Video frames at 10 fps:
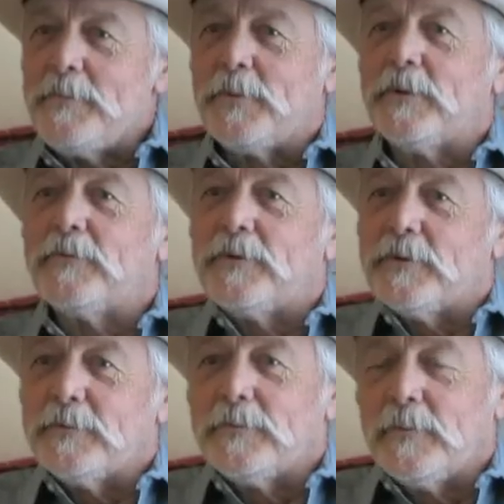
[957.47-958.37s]
point of
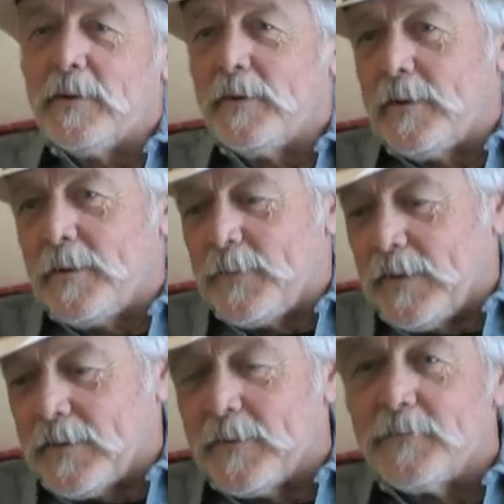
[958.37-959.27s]
view, I mean,
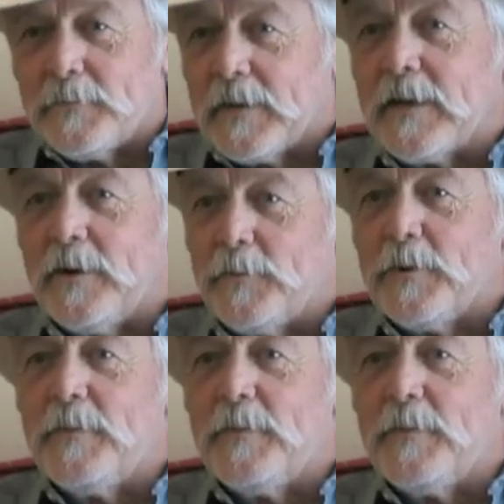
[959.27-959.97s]
I come from a cowboy